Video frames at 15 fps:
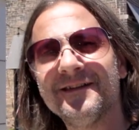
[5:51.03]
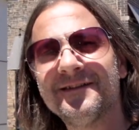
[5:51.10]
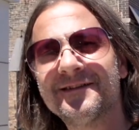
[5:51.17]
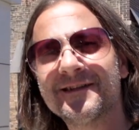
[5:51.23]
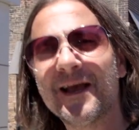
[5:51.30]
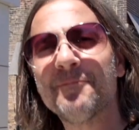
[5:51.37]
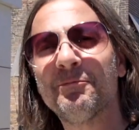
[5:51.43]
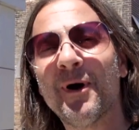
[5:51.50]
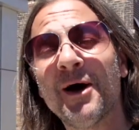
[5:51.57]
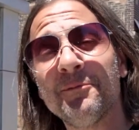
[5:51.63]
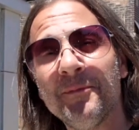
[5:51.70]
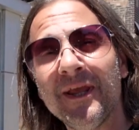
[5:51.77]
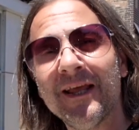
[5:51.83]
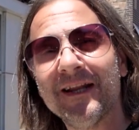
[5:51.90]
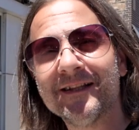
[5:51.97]
It's got banh
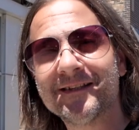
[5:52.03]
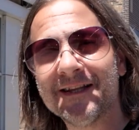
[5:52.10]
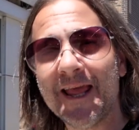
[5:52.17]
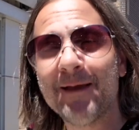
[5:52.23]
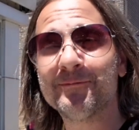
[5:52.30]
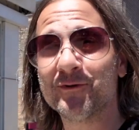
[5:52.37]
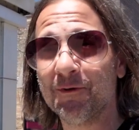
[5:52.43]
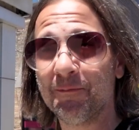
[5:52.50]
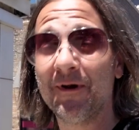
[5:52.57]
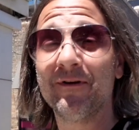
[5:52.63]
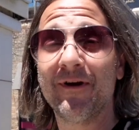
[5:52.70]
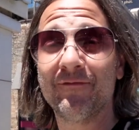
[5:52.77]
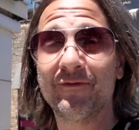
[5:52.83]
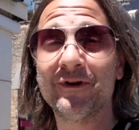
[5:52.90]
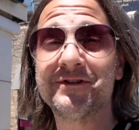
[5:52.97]
mi in its name, so it
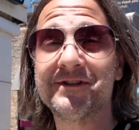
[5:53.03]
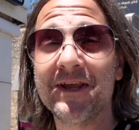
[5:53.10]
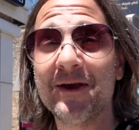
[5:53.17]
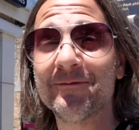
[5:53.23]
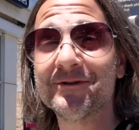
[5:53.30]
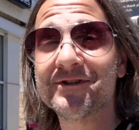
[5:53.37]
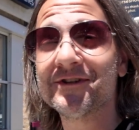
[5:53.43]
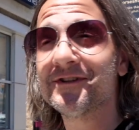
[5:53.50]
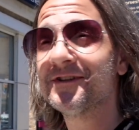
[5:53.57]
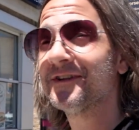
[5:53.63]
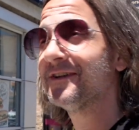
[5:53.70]
better have good sandwiches.